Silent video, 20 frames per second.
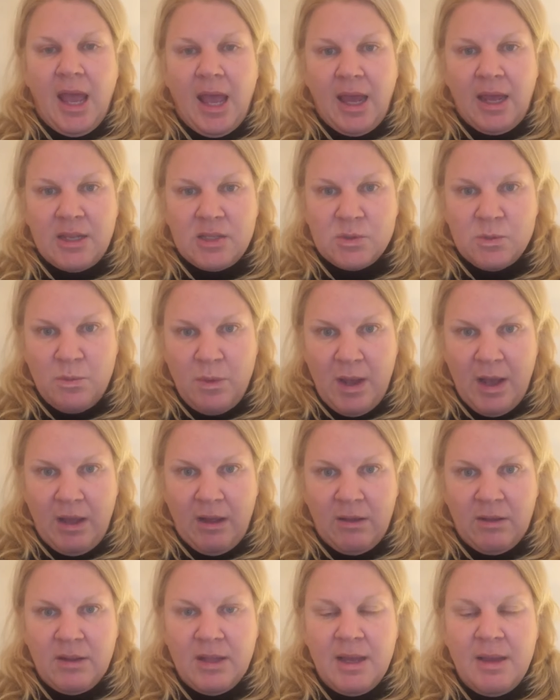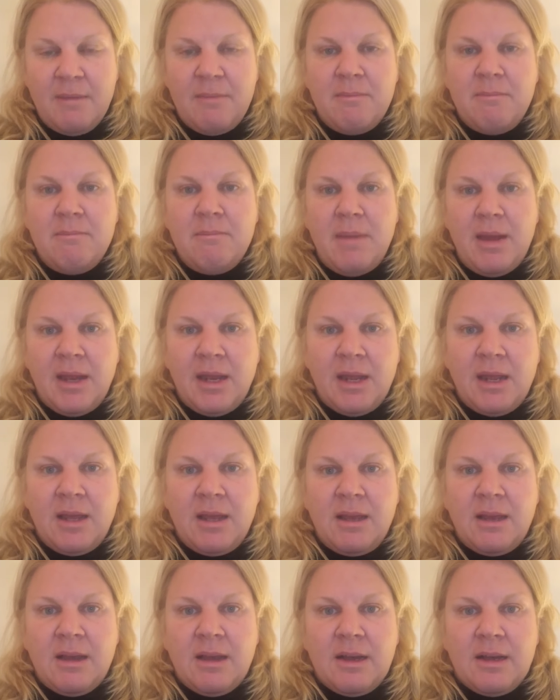As well,
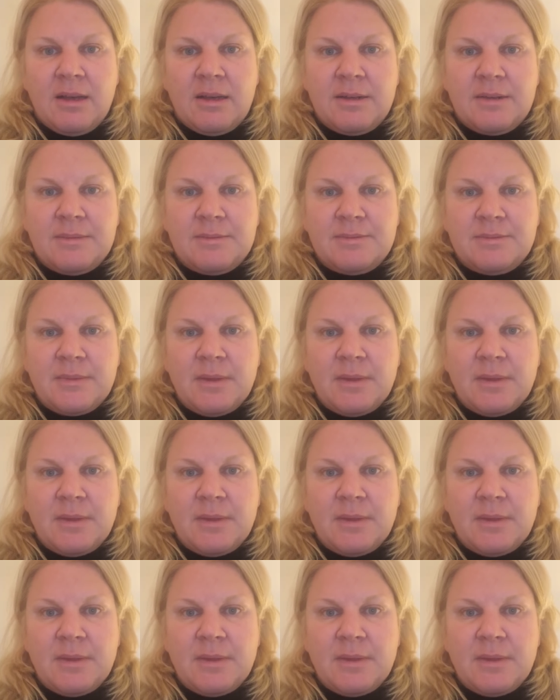a